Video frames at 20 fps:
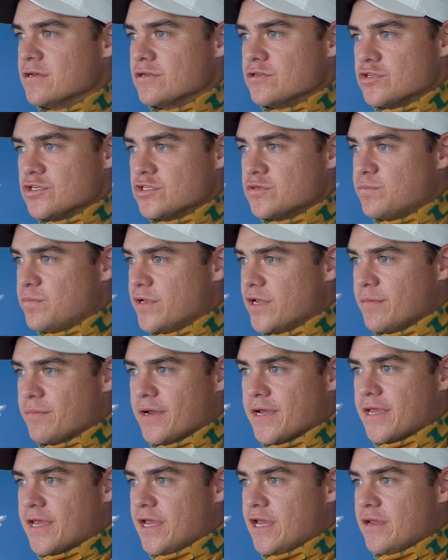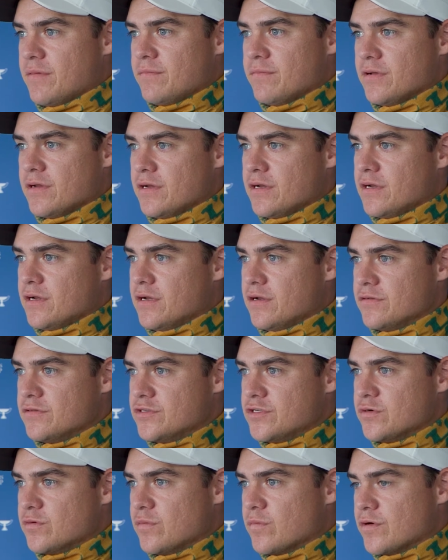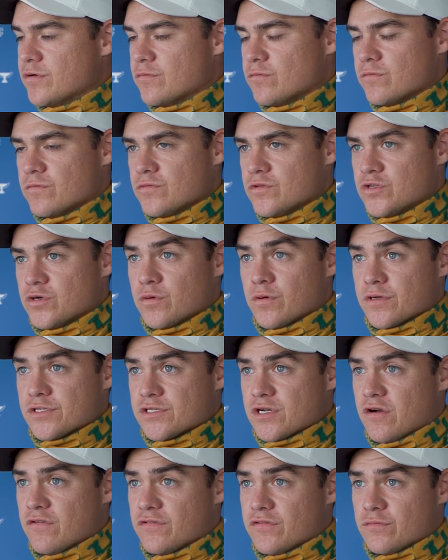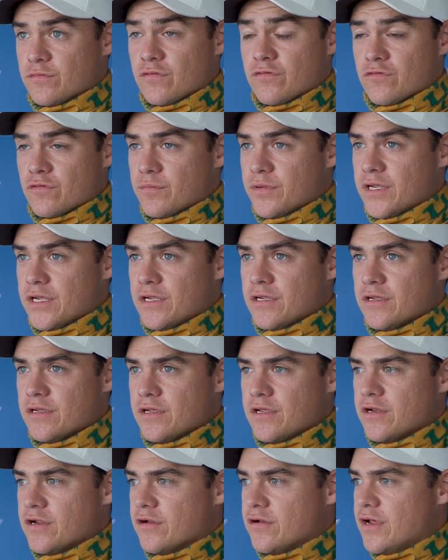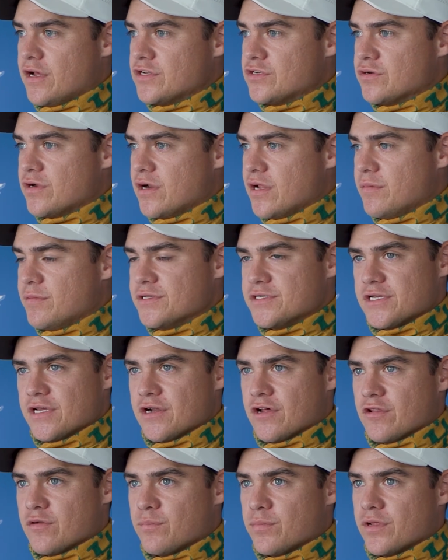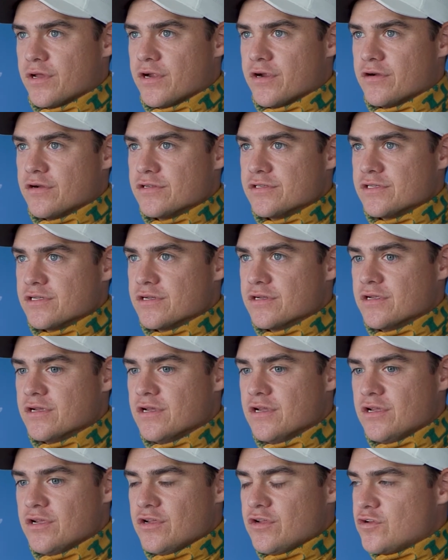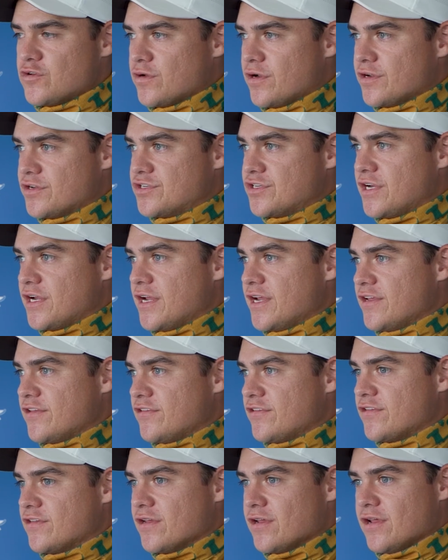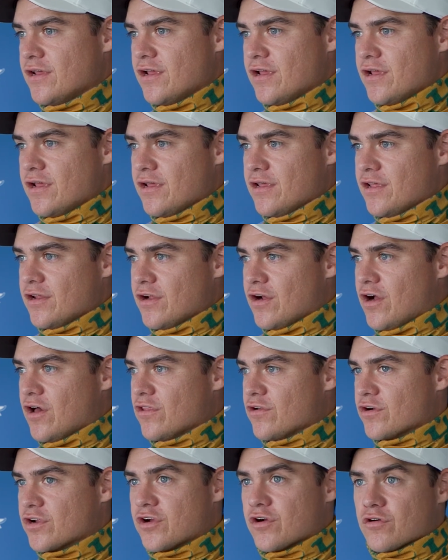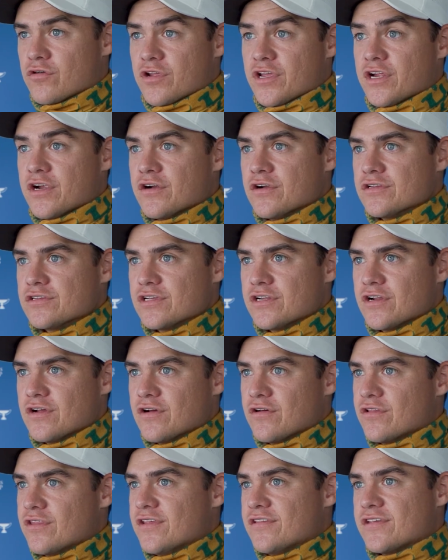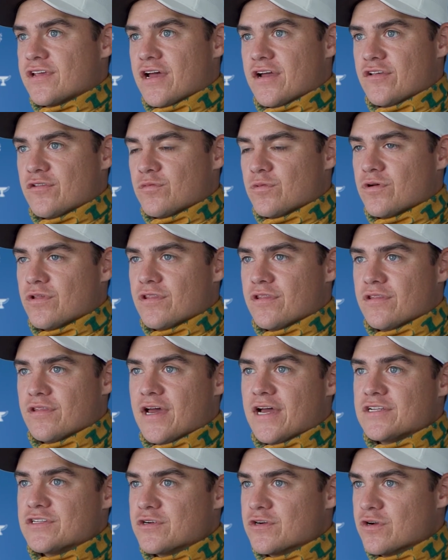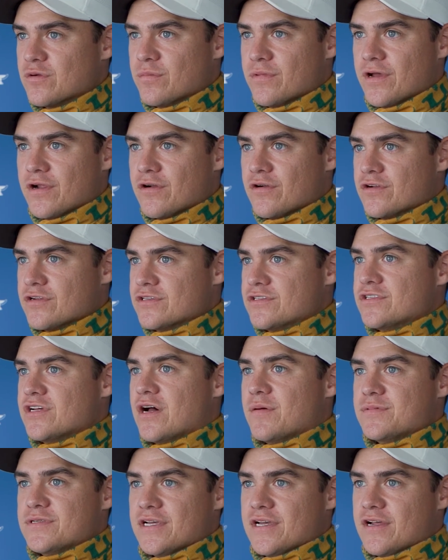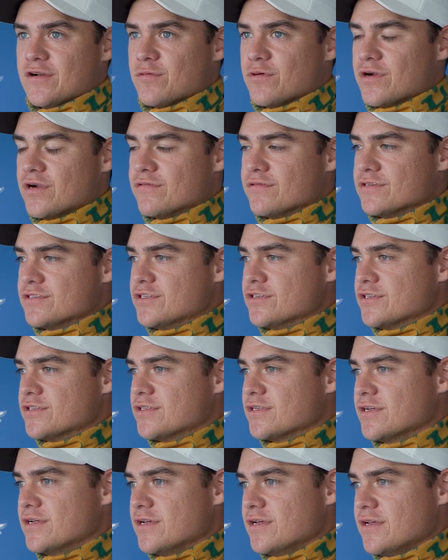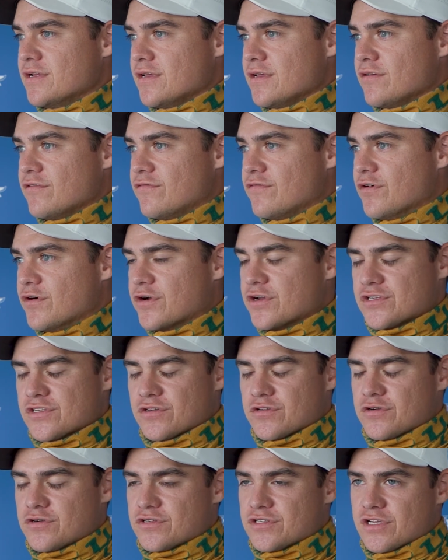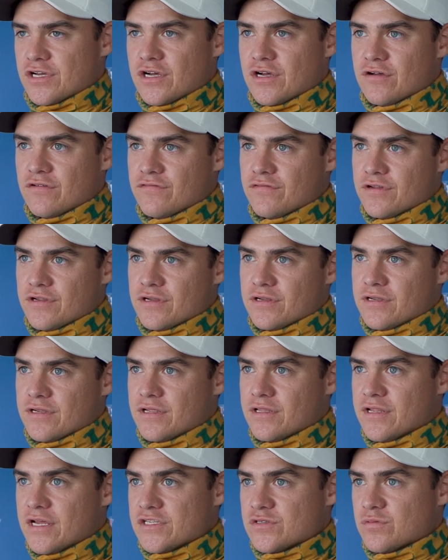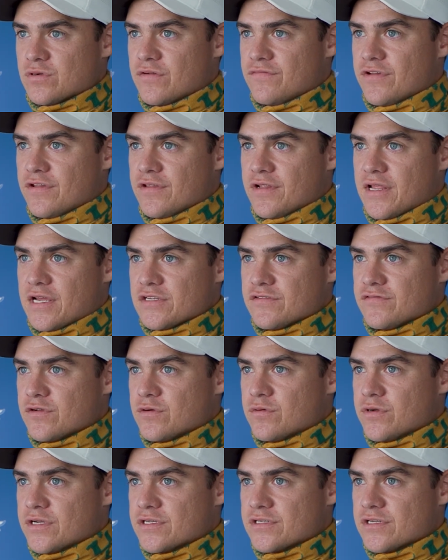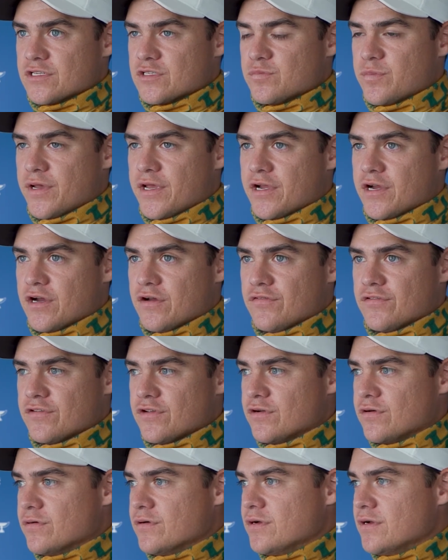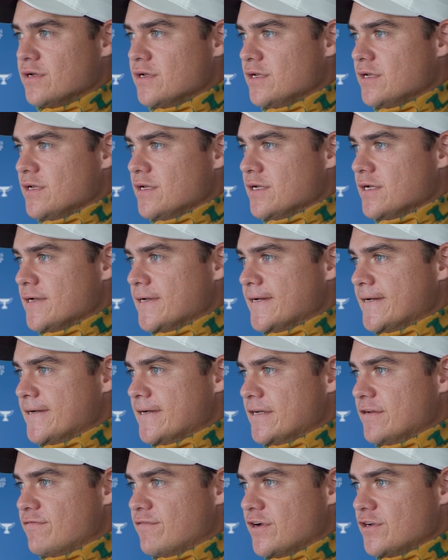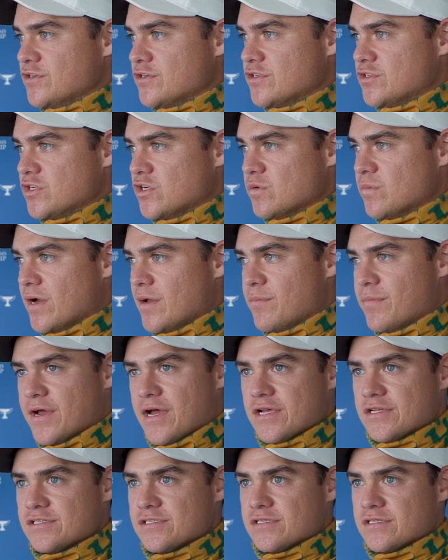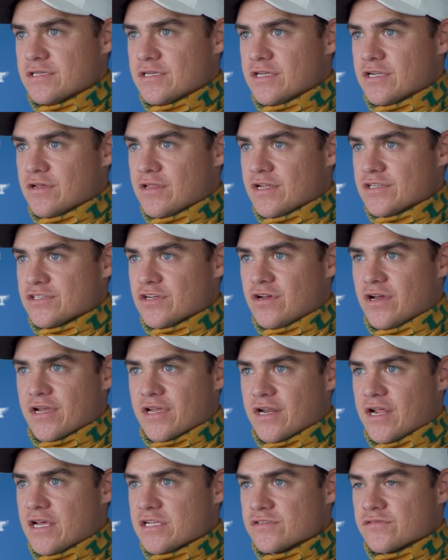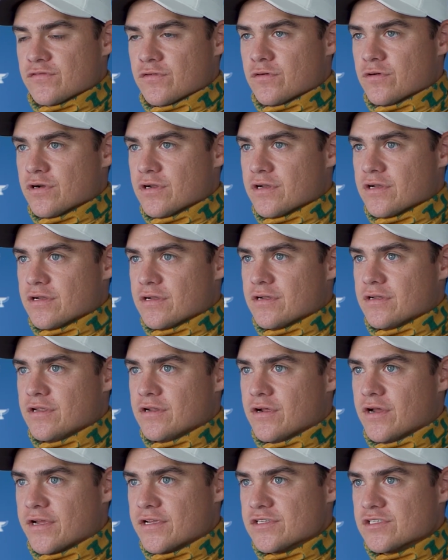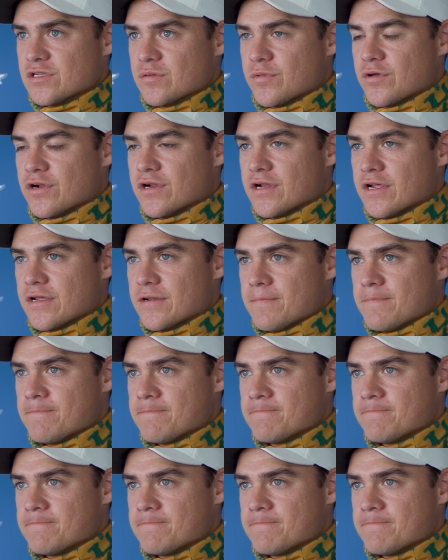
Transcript: Just playing my game, uh, doing what, doing what's comfortable for me. You know, not try to imitate other players and trying to chase you know other careers you know this guy's won that tournament or top 10 or whatever it's just focus on yourself and, and that's what i've done the last few weeks and it's paying off so uh, if i just do my best you know that's all i can ask for and you know i can sleep good at night